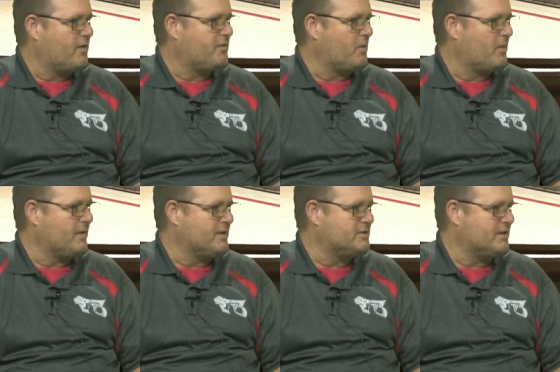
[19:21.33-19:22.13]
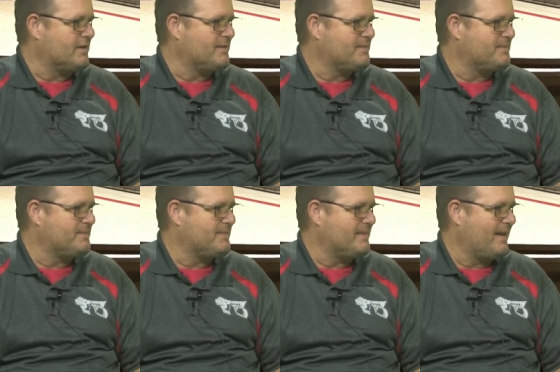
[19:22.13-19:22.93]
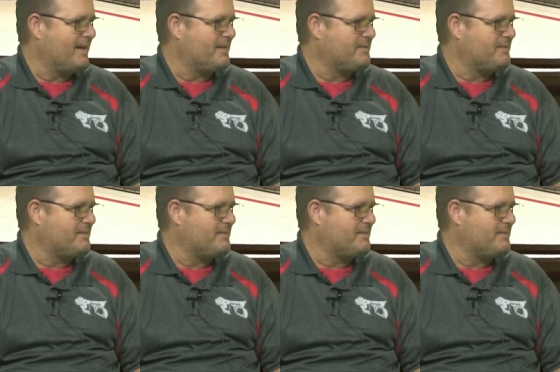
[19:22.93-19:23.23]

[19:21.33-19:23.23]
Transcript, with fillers: That's floor what really brought year. out my inner fan was yeah.